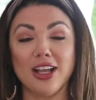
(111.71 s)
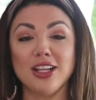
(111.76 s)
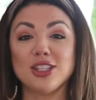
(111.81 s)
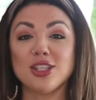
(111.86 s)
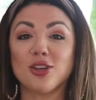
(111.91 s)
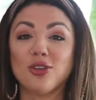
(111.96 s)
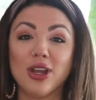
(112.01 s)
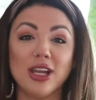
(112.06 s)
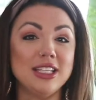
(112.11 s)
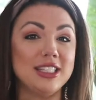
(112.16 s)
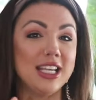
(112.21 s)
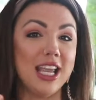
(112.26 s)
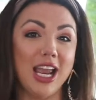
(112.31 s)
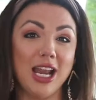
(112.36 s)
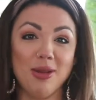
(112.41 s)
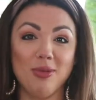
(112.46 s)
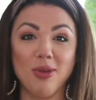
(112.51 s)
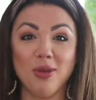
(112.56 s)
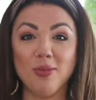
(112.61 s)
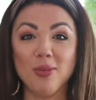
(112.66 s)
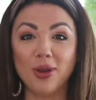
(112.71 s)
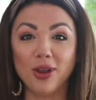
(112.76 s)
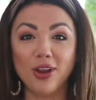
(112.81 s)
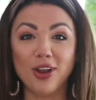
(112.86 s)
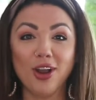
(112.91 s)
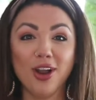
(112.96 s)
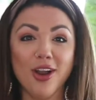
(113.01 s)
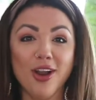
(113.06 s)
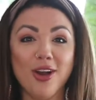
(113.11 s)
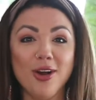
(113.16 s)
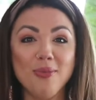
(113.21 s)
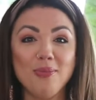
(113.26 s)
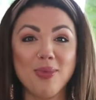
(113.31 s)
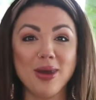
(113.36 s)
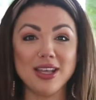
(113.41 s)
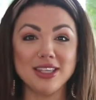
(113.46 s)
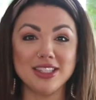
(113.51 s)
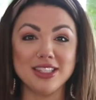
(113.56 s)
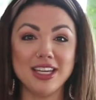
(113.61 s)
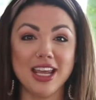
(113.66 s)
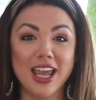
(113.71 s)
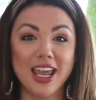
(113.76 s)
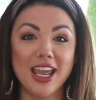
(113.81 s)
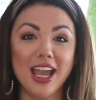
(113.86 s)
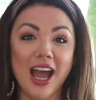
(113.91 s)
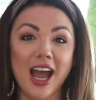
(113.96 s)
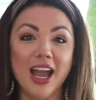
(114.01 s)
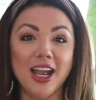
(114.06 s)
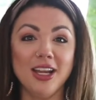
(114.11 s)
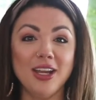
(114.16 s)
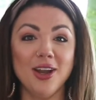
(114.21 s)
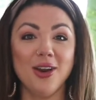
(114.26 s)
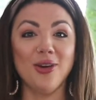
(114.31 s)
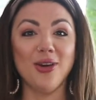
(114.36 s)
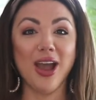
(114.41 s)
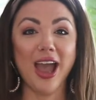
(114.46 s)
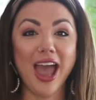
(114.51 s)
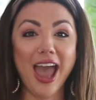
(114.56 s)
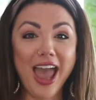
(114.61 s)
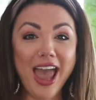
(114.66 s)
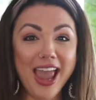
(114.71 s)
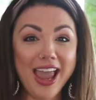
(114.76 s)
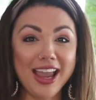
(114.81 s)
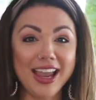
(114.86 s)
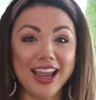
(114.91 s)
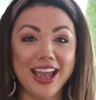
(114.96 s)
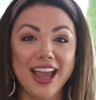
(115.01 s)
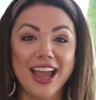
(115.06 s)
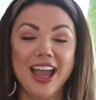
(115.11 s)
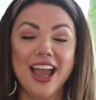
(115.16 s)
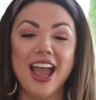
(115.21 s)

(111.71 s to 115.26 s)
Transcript: It's a great day to be a book girl, best day I know, hey!